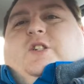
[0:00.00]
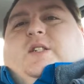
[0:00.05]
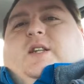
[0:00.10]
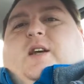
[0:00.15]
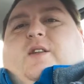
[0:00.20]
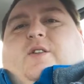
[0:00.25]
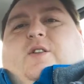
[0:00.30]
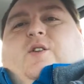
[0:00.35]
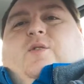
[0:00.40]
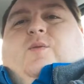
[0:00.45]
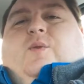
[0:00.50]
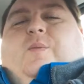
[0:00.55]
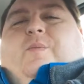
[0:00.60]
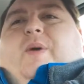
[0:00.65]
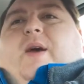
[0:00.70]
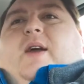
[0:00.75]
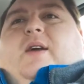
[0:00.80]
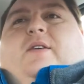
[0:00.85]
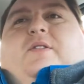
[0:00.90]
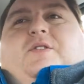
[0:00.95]
just telling you what
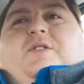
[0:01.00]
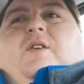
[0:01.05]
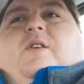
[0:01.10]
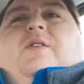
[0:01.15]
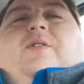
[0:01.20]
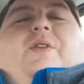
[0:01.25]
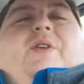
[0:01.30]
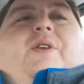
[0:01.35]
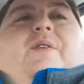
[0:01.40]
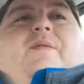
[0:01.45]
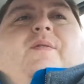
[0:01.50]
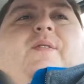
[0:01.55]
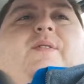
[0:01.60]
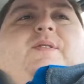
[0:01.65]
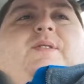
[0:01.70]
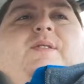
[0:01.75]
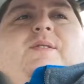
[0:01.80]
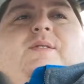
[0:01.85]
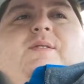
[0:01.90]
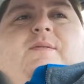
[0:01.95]
payers are and the
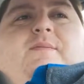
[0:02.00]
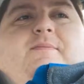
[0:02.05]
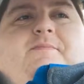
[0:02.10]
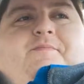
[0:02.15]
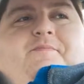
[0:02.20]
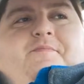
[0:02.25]
differences.